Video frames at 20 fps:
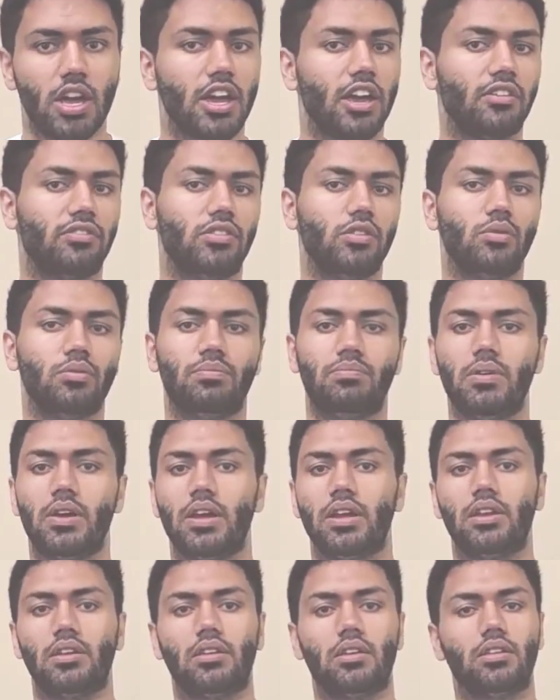If you've
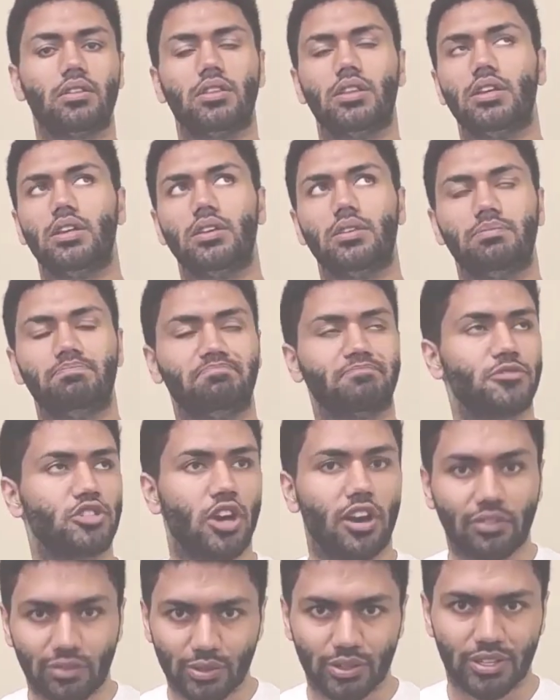been in the
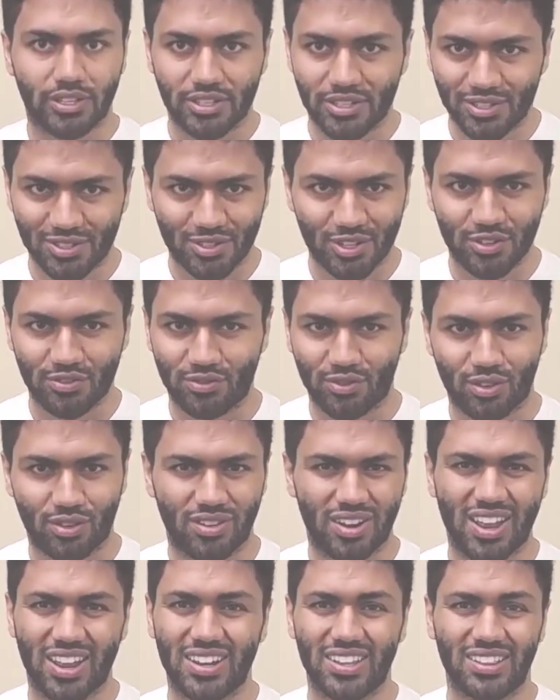software industry
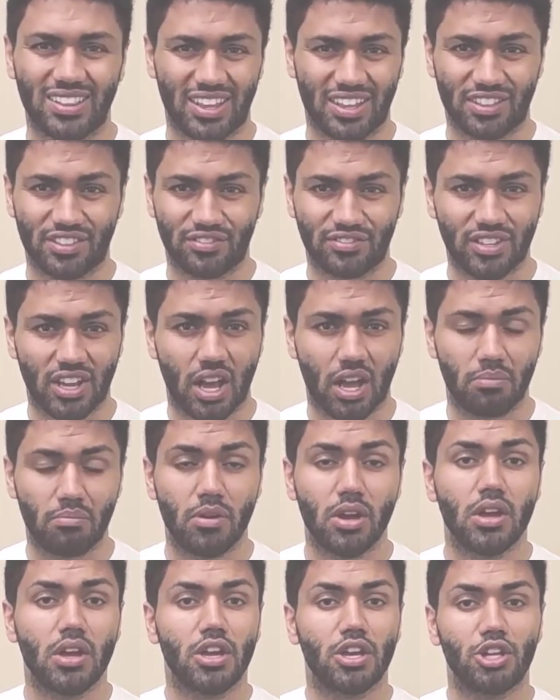for any length of time,
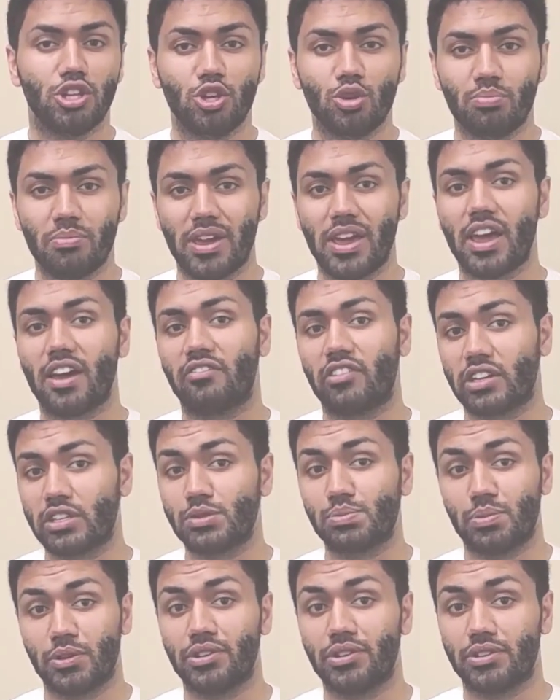you may have
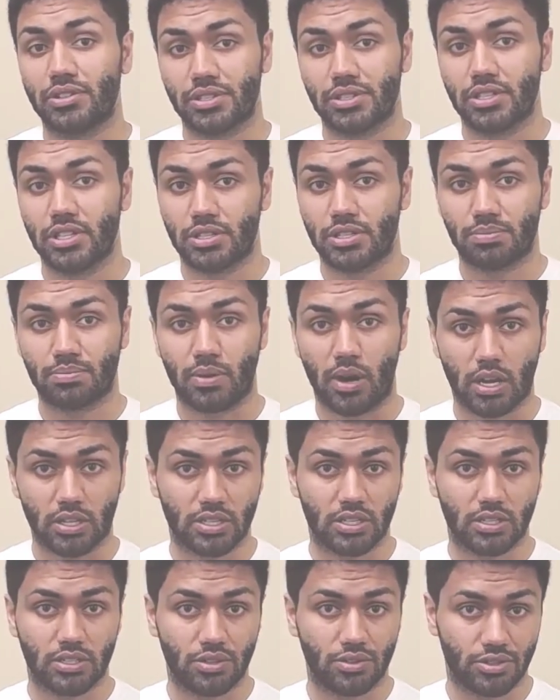experienced this
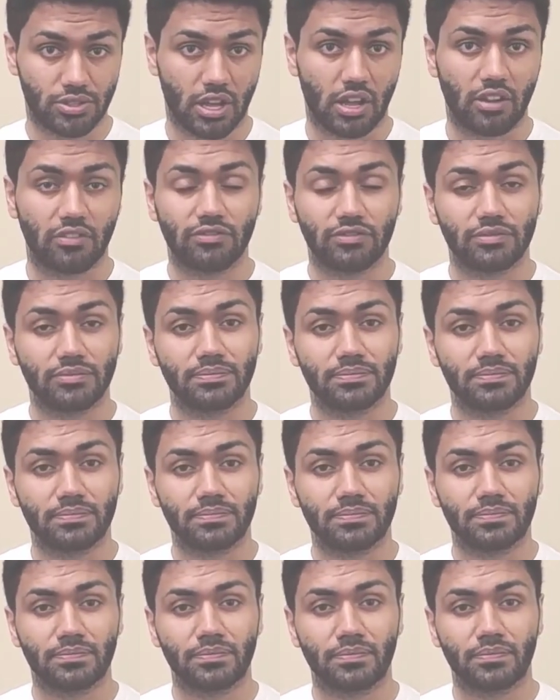process yourself.
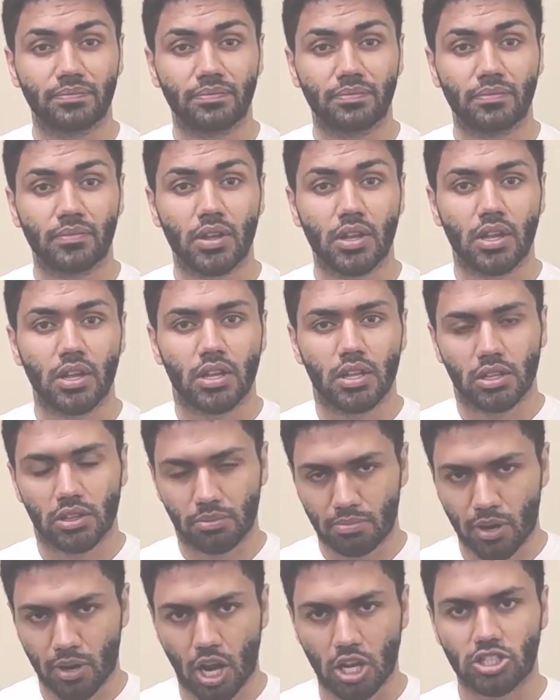
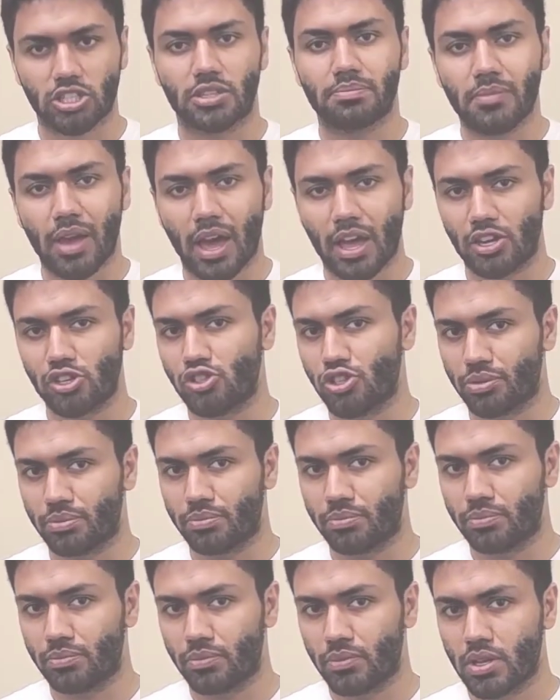The project
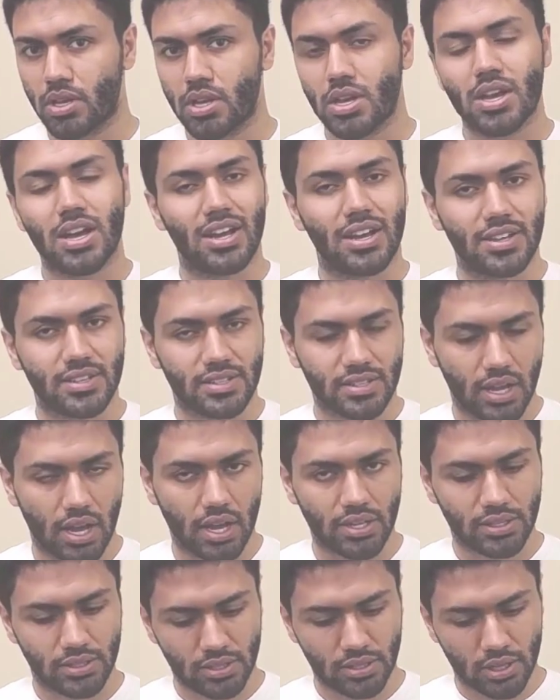manager
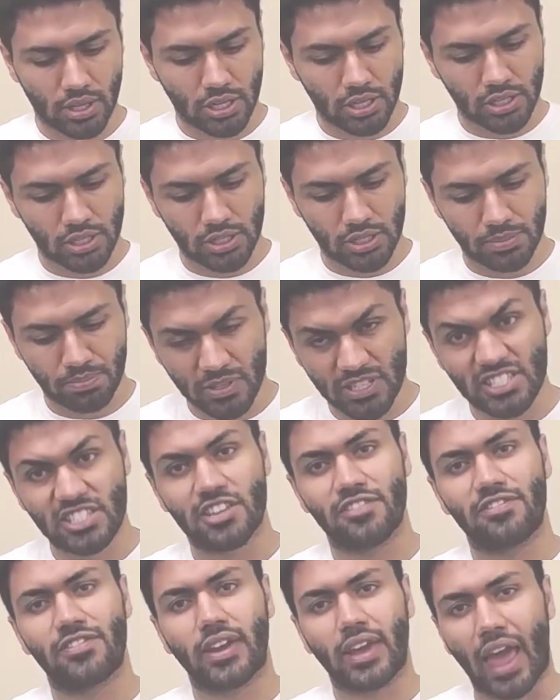assigns
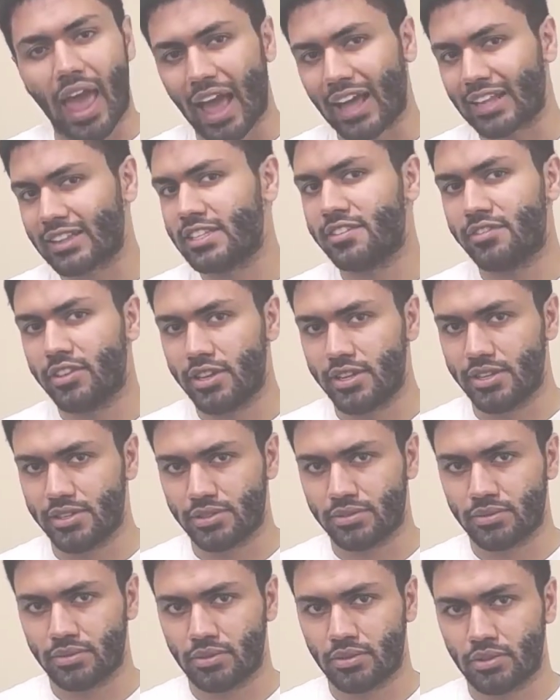specific
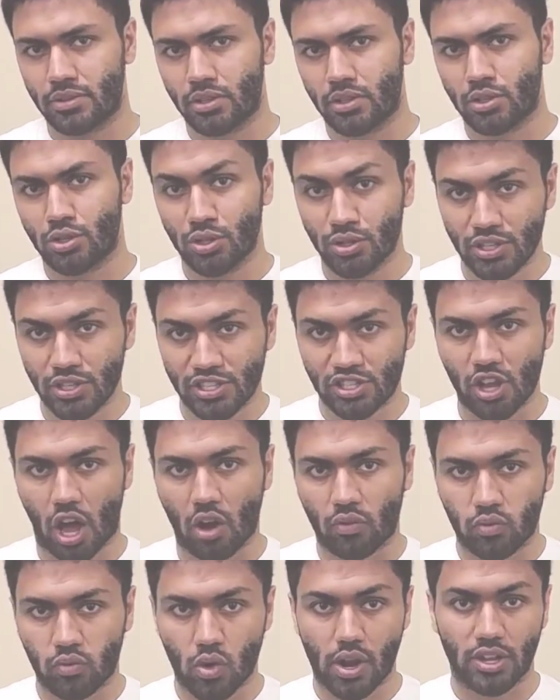activities to the
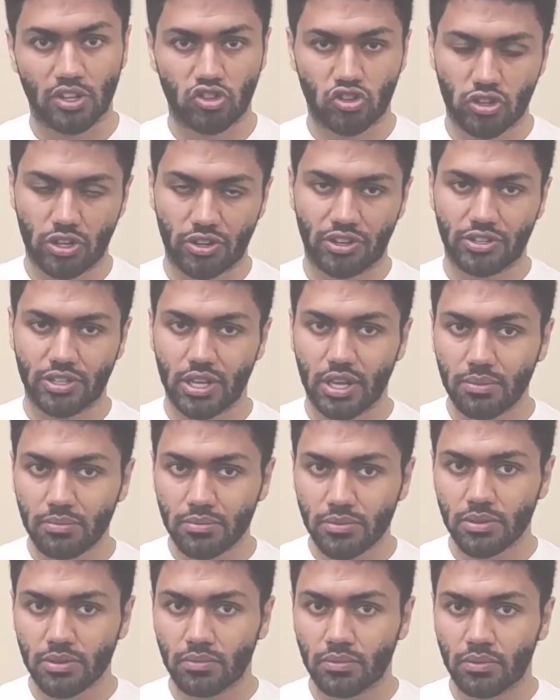software engineering
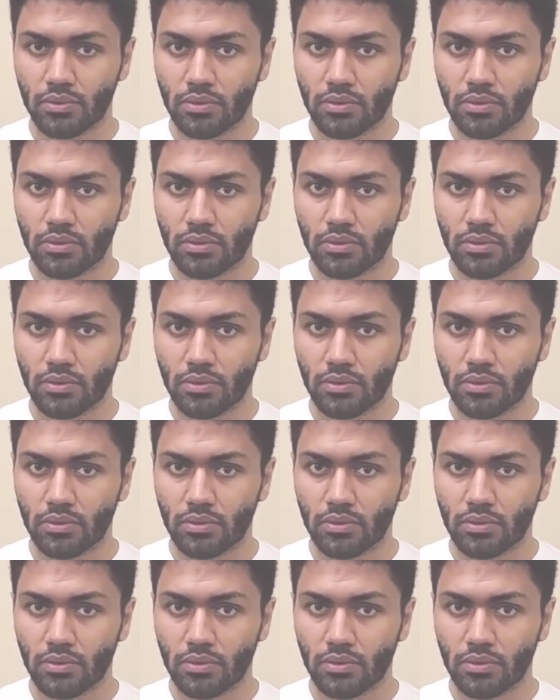teams,